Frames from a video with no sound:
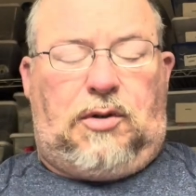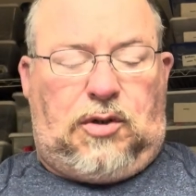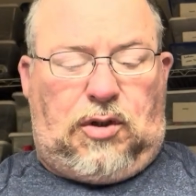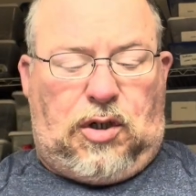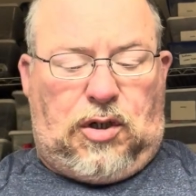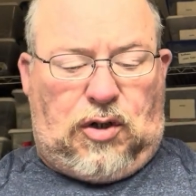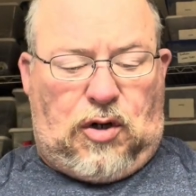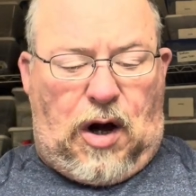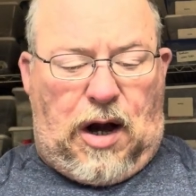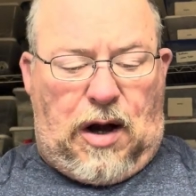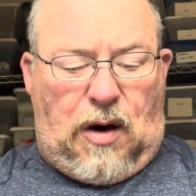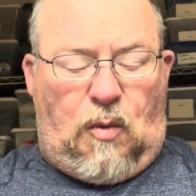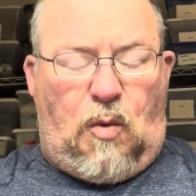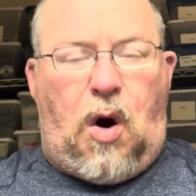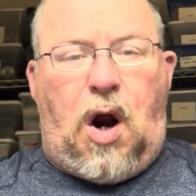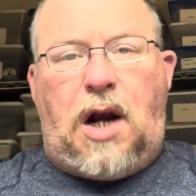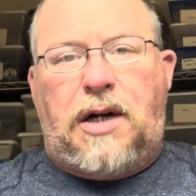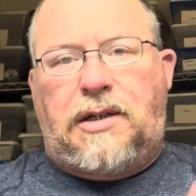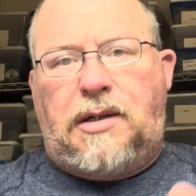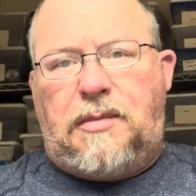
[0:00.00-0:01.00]
just trying to
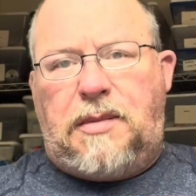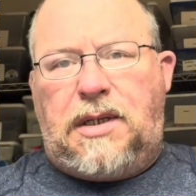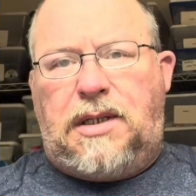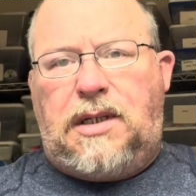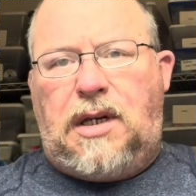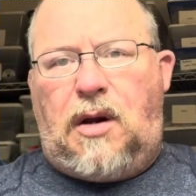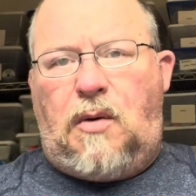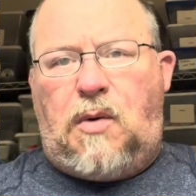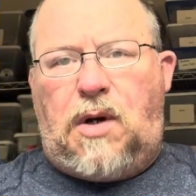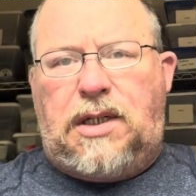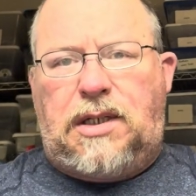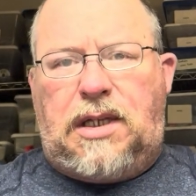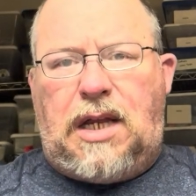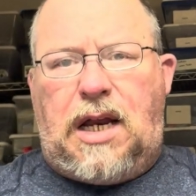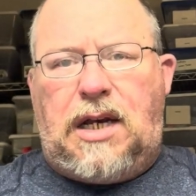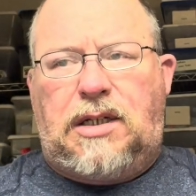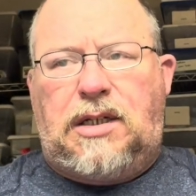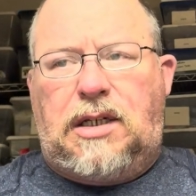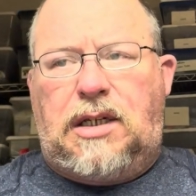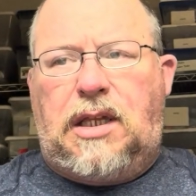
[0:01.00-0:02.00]
watch them and seeing what
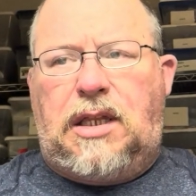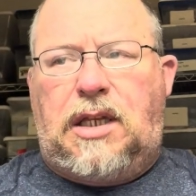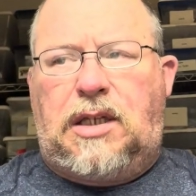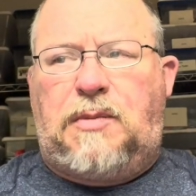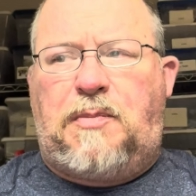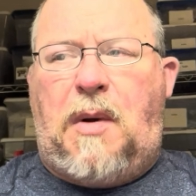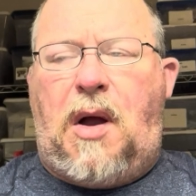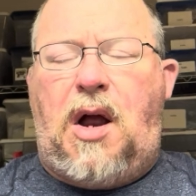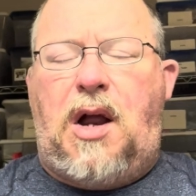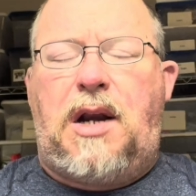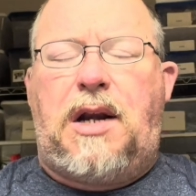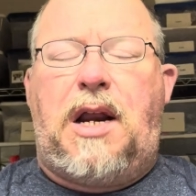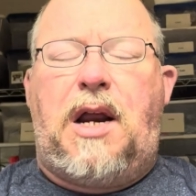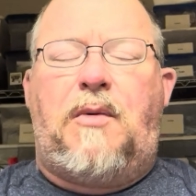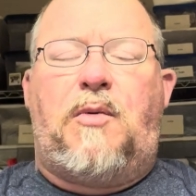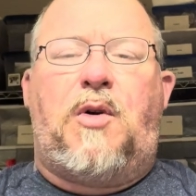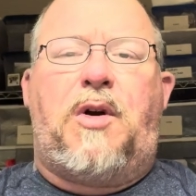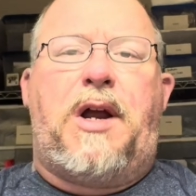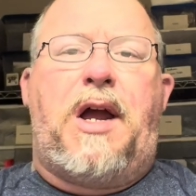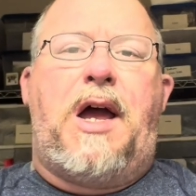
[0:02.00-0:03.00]
stages of the spawn they
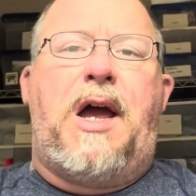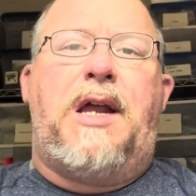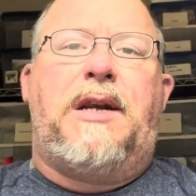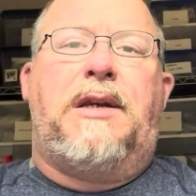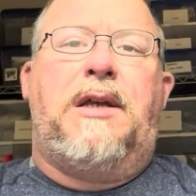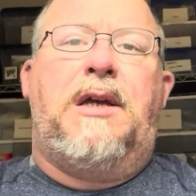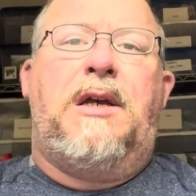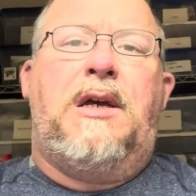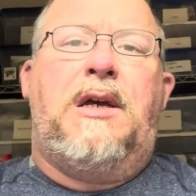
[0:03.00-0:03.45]
were in.